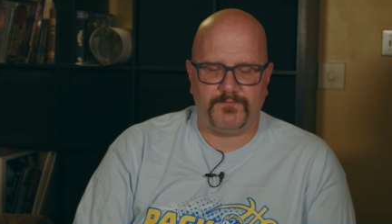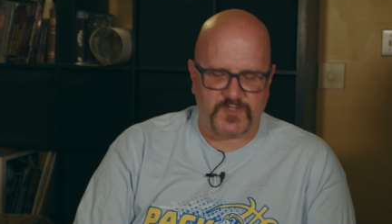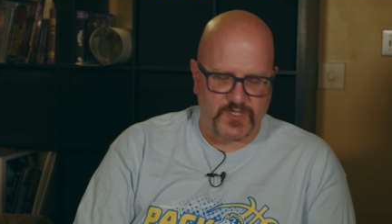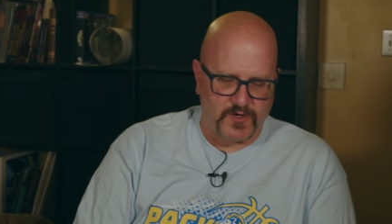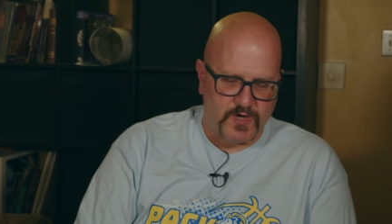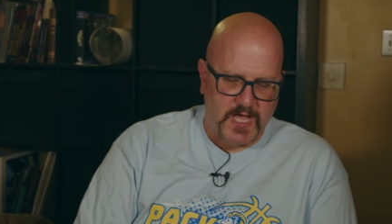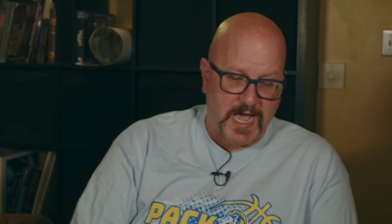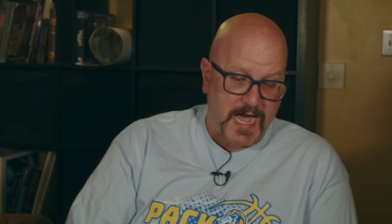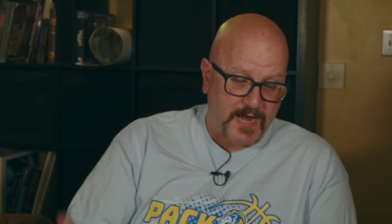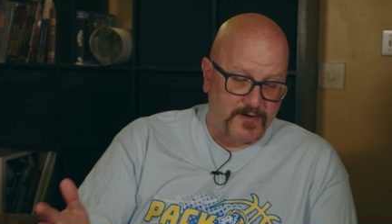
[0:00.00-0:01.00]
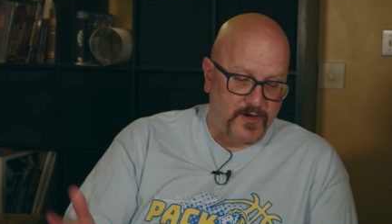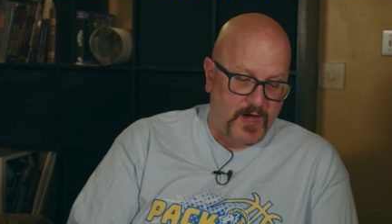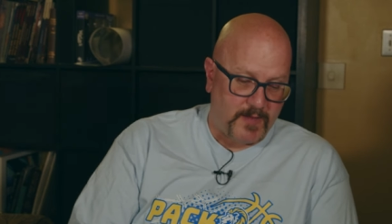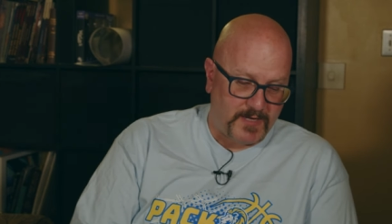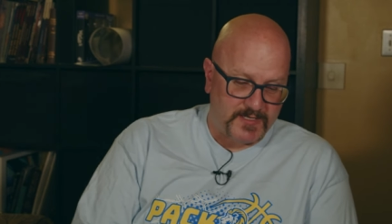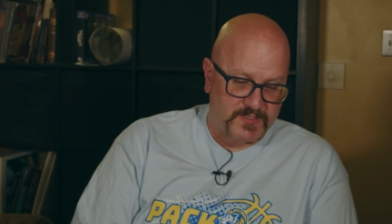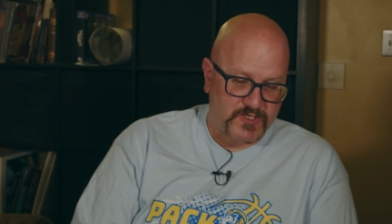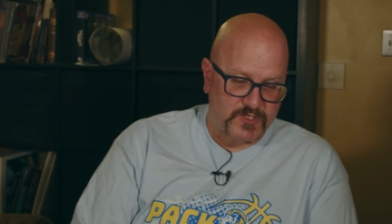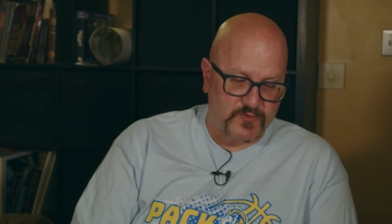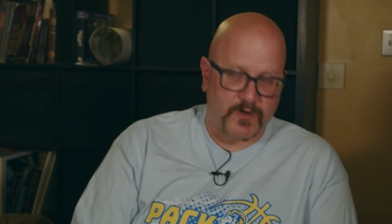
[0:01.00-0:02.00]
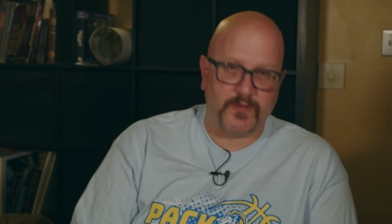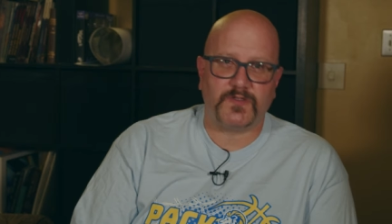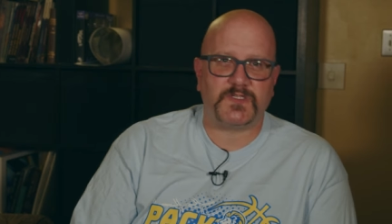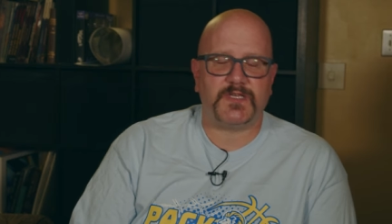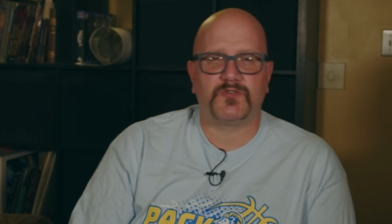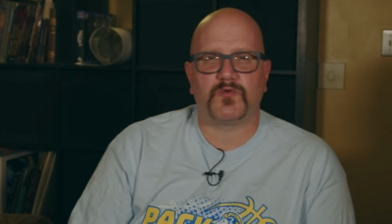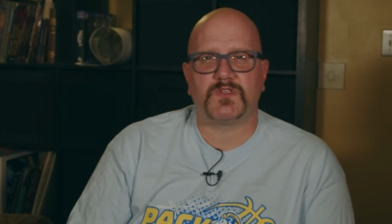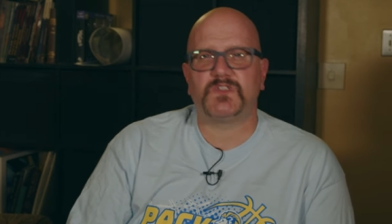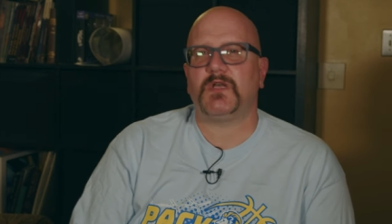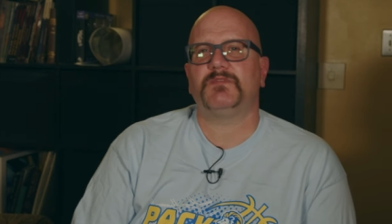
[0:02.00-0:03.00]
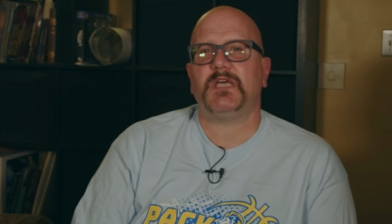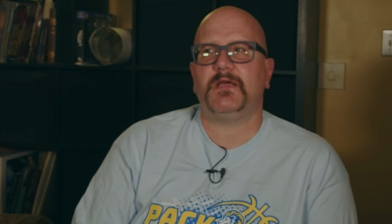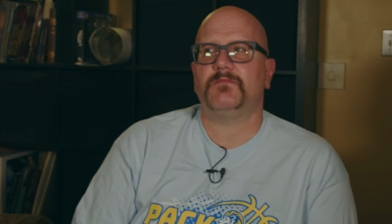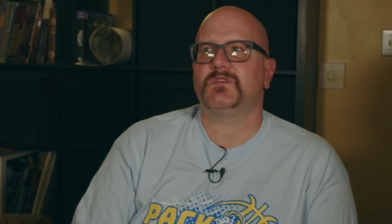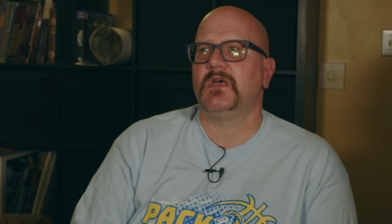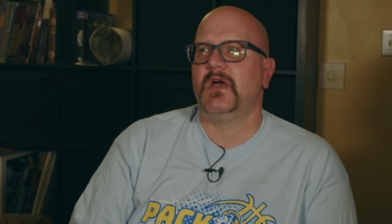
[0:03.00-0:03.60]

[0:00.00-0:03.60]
So I don't know. I mean, it's just one of those things where sometimes